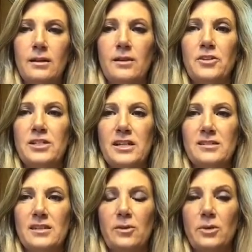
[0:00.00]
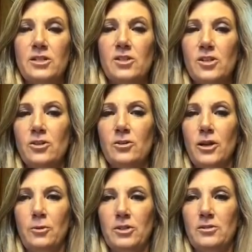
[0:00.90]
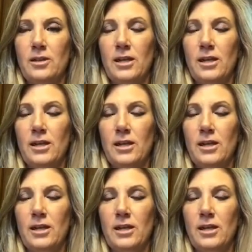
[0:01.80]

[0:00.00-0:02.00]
every test they would do,